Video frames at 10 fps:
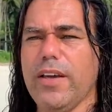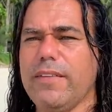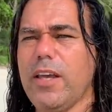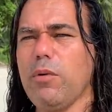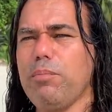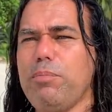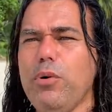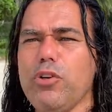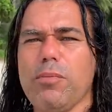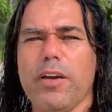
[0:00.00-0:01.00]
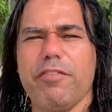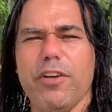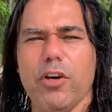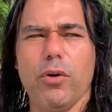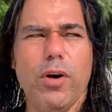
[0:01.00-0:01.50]
they will push my
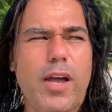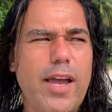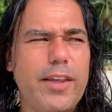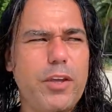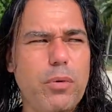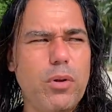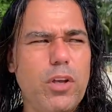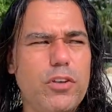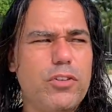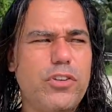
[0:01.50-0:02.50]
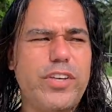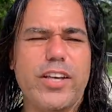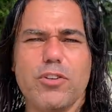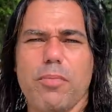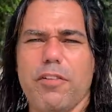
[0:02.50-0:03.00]
video and they will
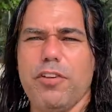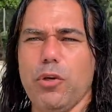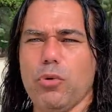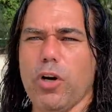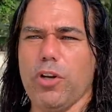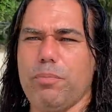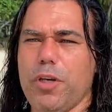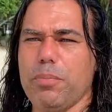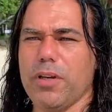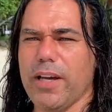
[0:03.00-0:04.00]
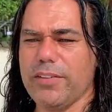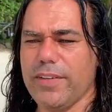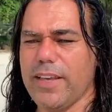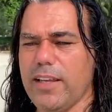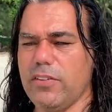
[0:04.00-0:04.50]
suggest my video to other people, guys,
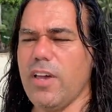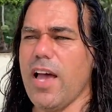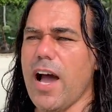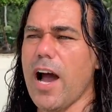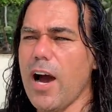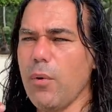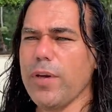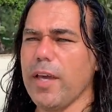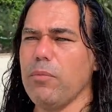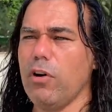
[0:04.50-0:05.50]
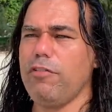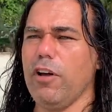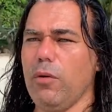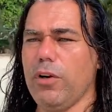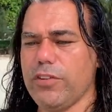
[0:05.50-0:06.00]
and that is how we get more
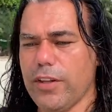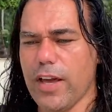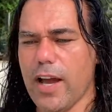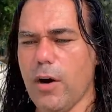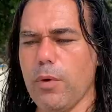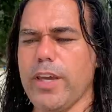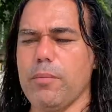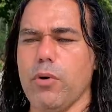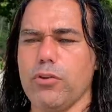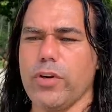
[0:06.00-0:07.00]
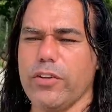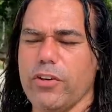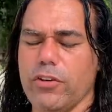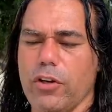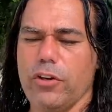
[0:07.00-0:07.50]
followers and how we get more
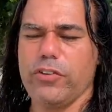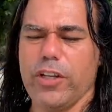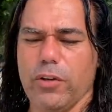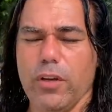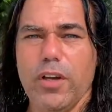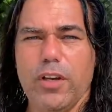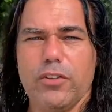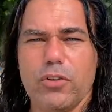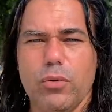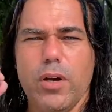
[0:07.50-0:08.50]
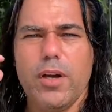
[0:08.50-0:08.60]
traction on our channel. So